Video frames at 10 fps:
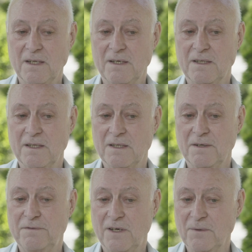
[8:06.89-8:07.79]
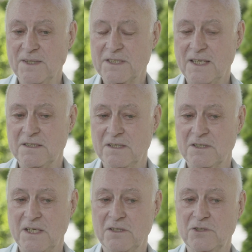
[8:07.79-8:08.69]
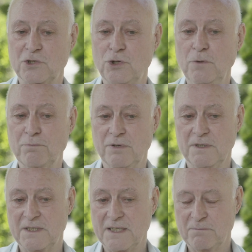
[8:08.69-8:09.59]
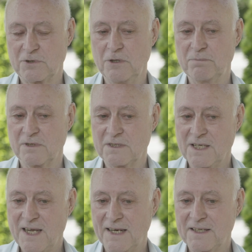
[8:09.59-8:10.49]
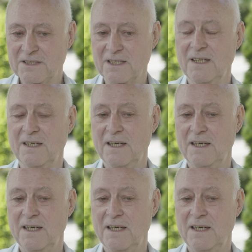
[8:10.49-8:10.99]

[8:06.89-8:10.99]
the following sentence says to protect